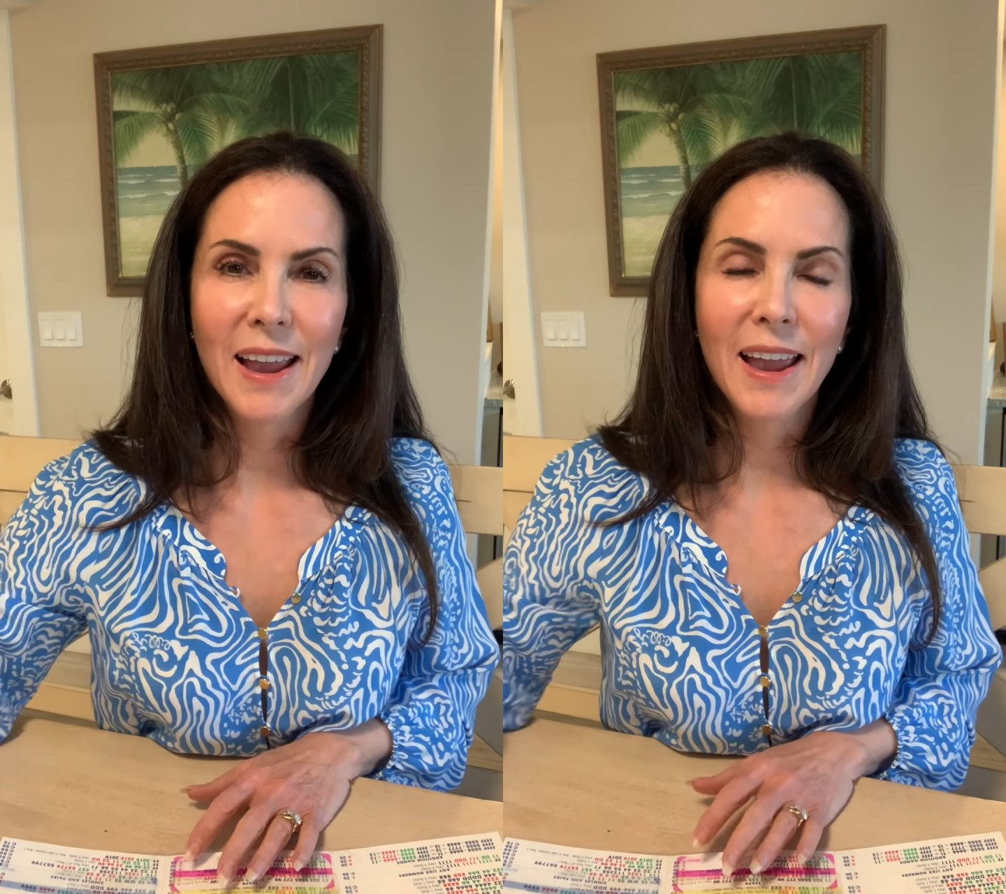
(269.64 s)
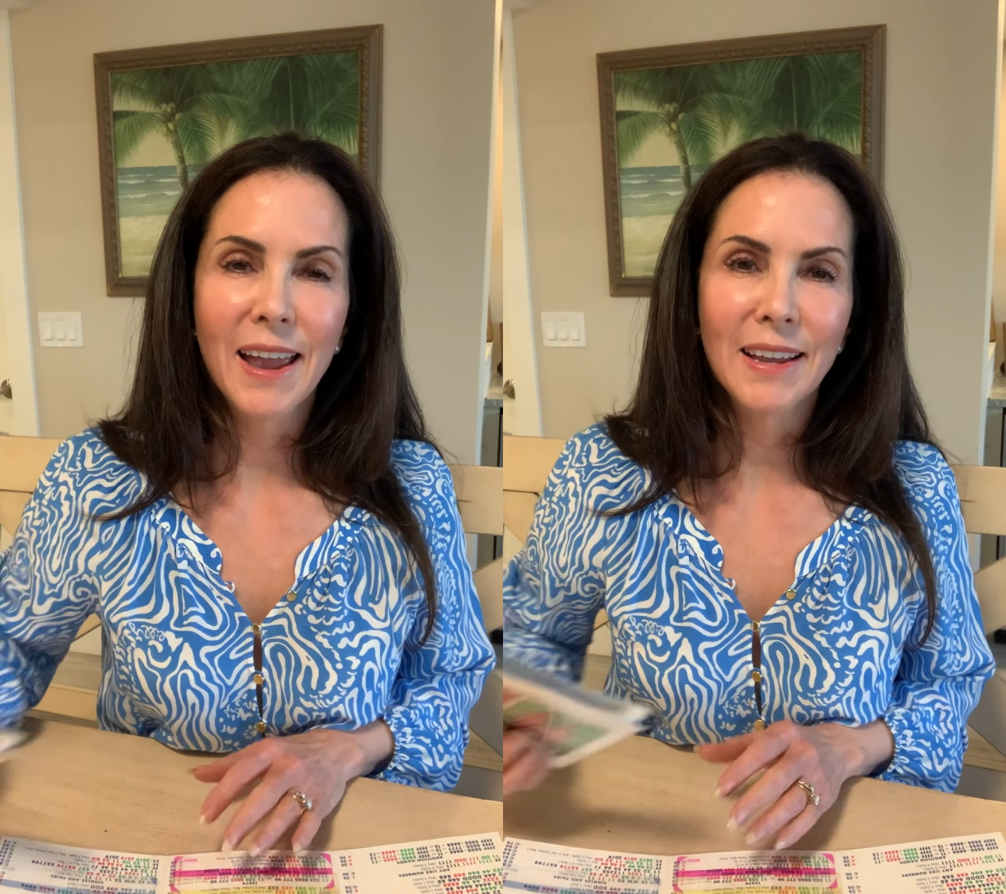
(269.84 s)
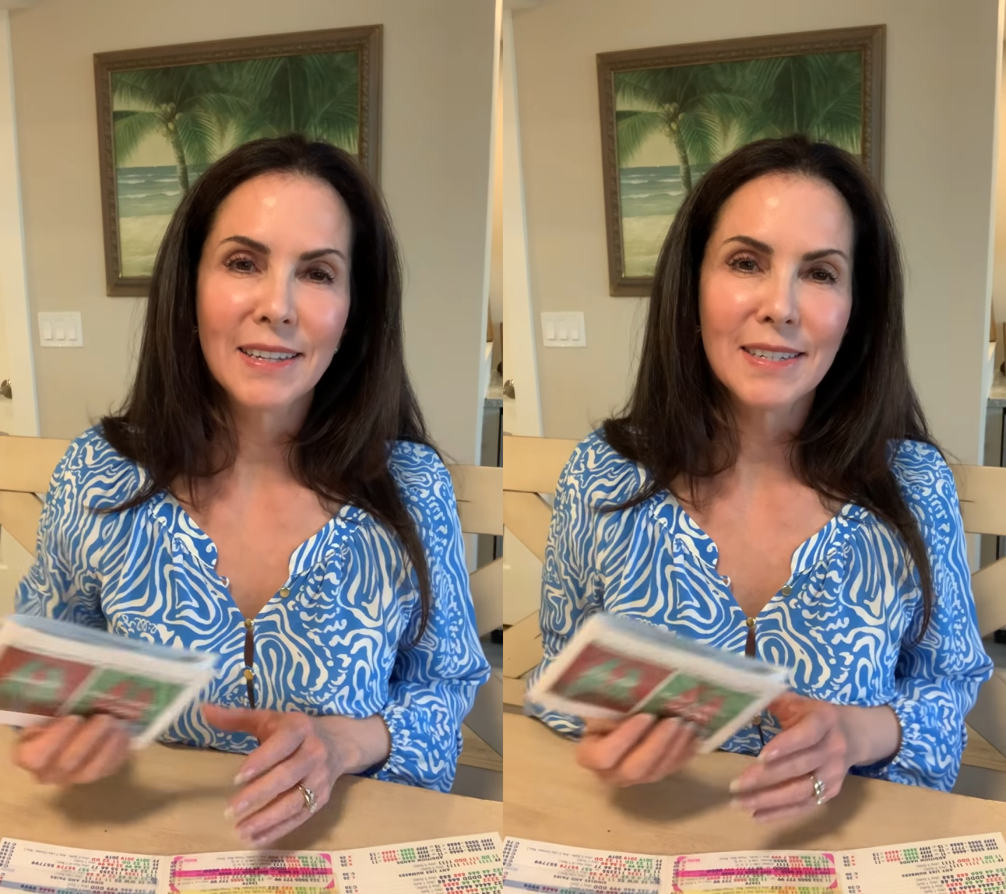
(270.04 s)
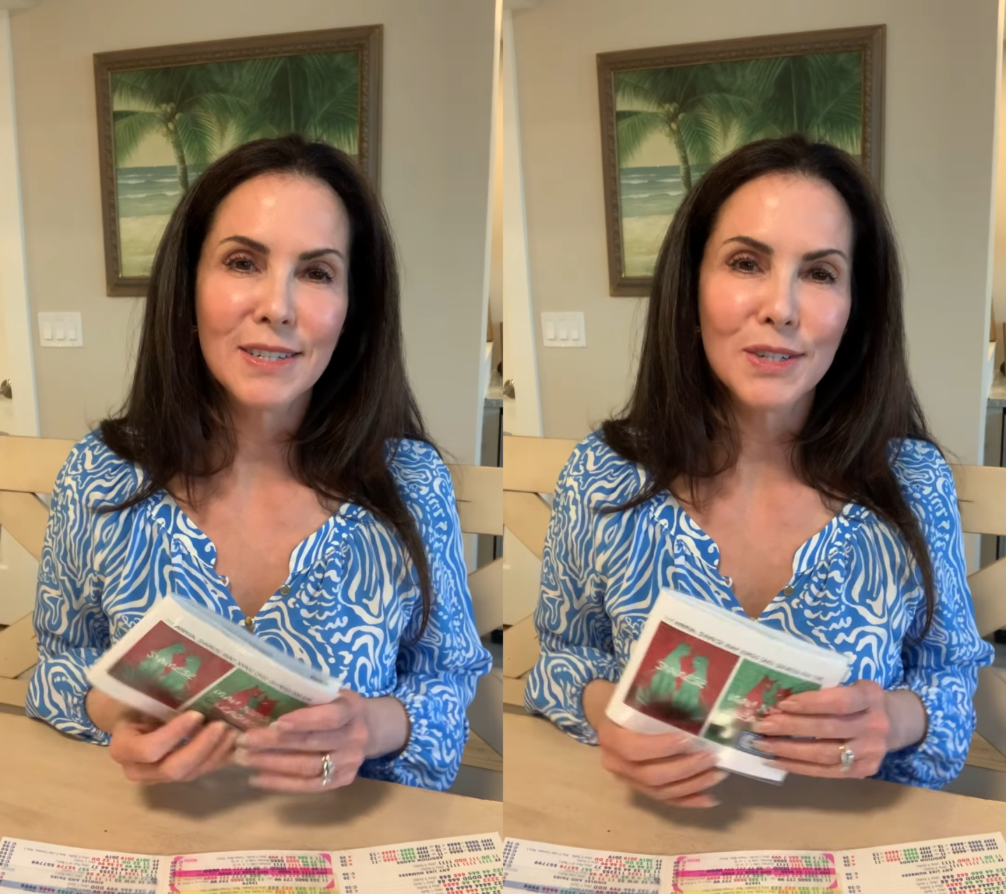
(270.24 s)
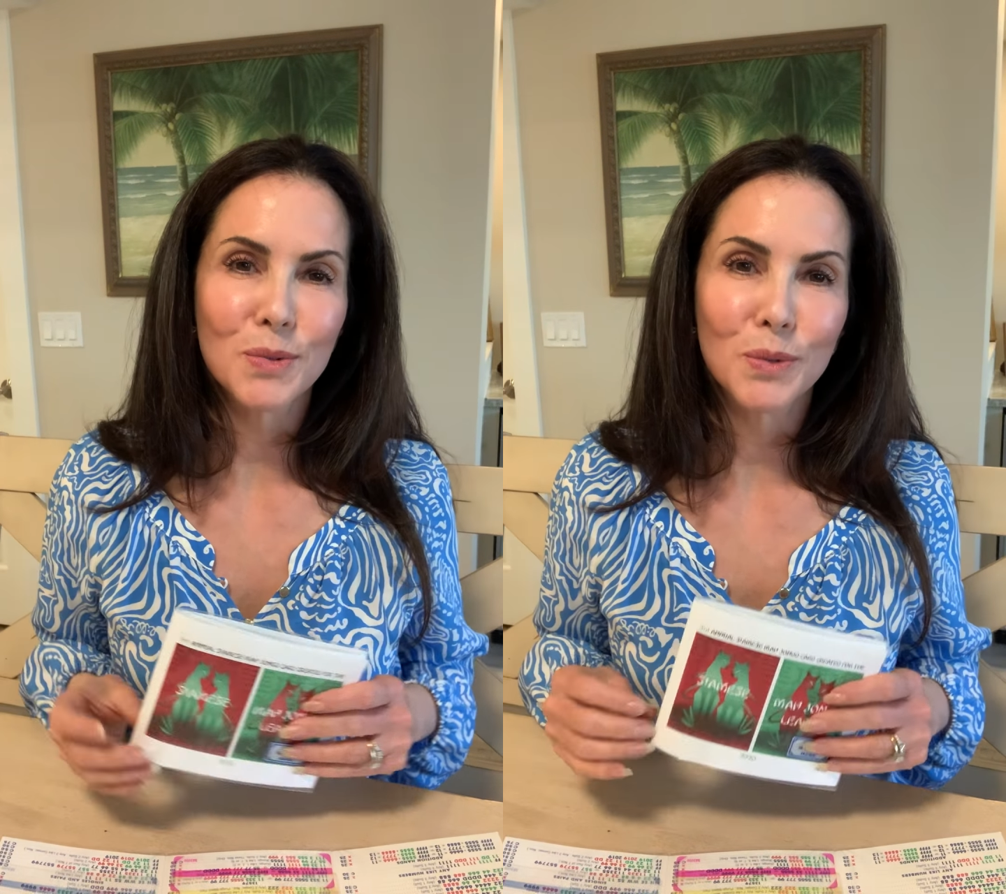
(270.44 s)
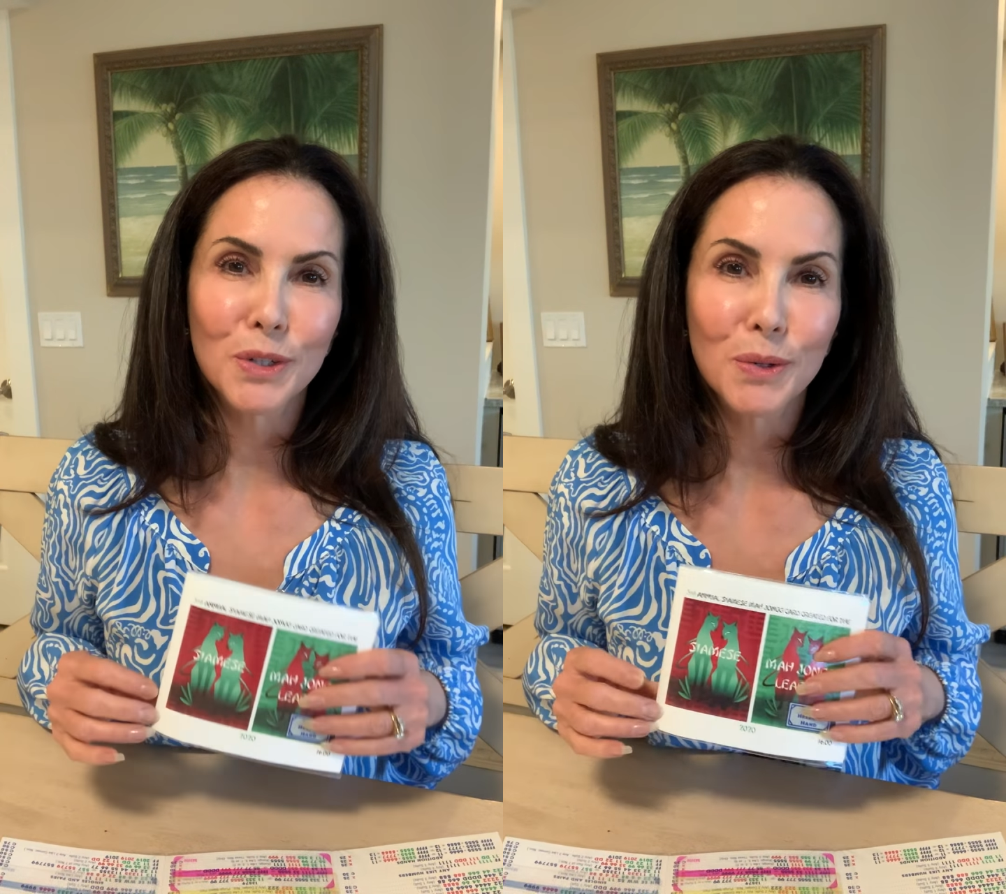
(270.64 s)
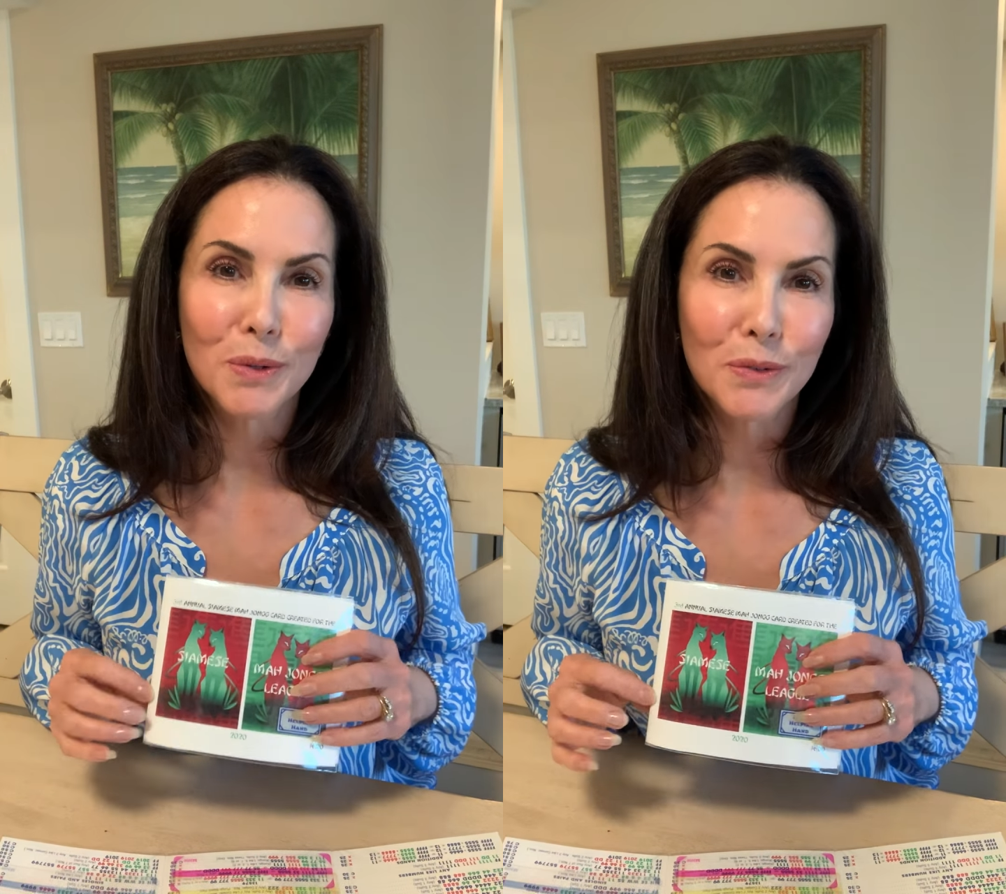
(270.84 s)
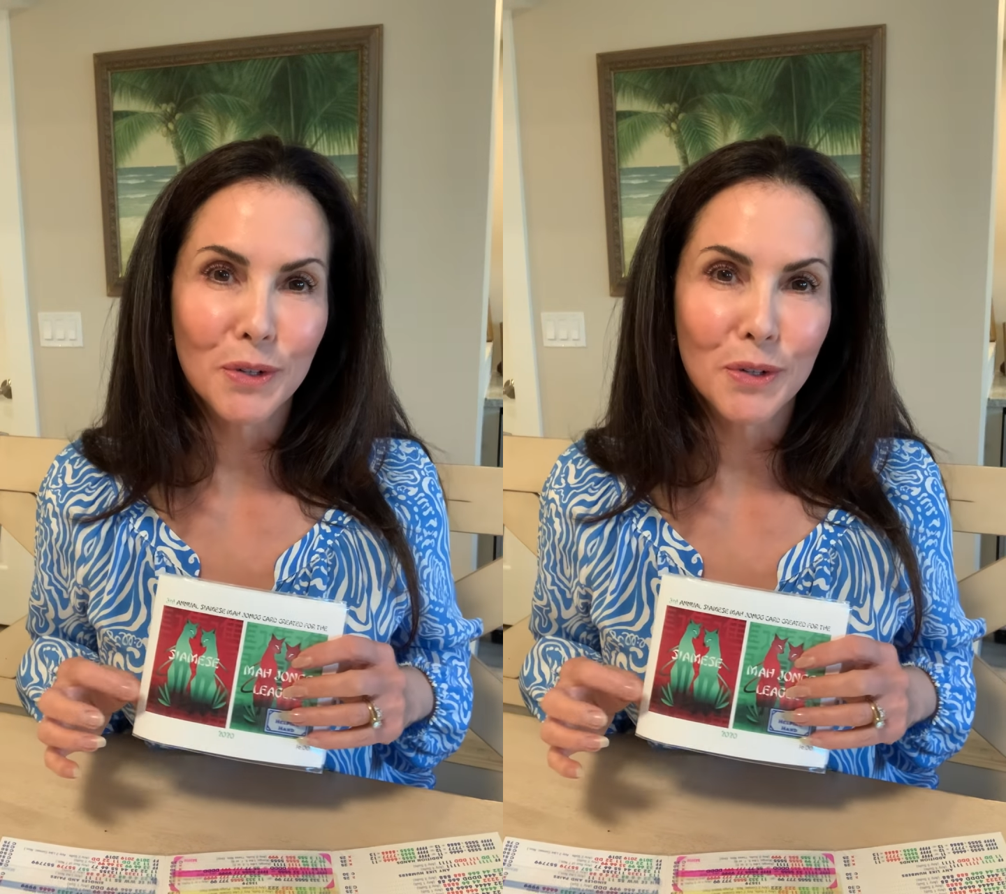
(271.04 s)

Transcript: and we'll go